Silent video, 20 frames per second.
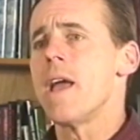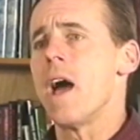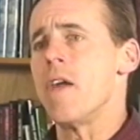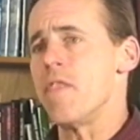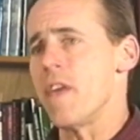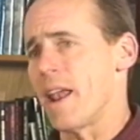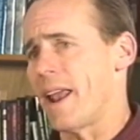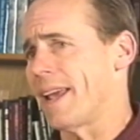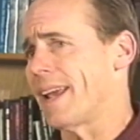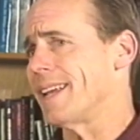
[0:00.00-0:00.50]

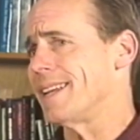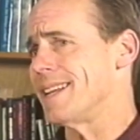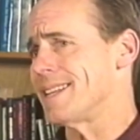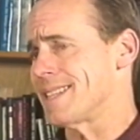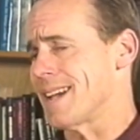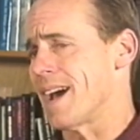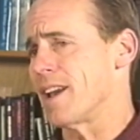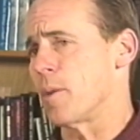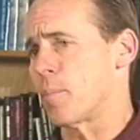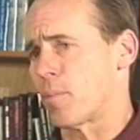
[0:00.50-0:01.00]
and then I can
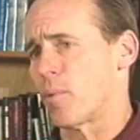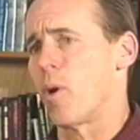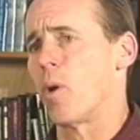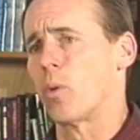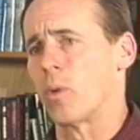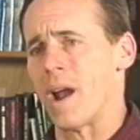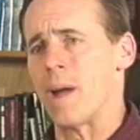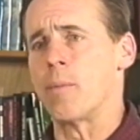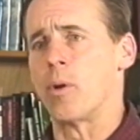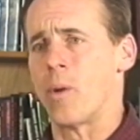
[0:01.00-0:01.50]
design a
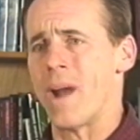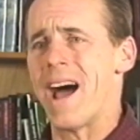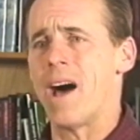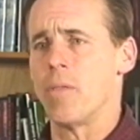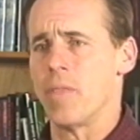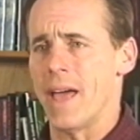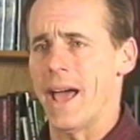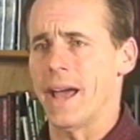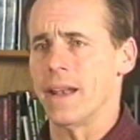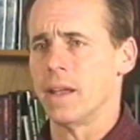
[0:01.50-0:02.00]
program
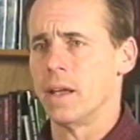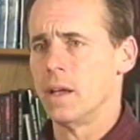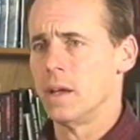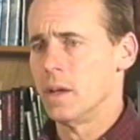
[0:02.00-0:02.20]
around that.